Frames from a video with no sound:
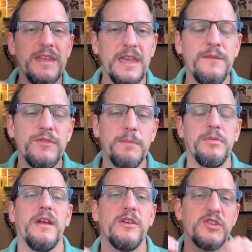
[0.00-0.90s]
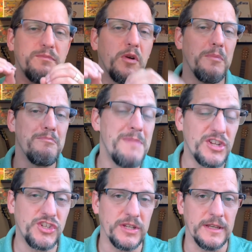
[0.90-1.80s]
give the players
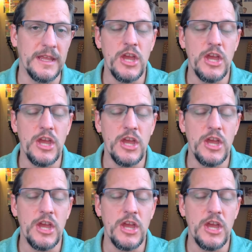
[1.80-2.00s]
permission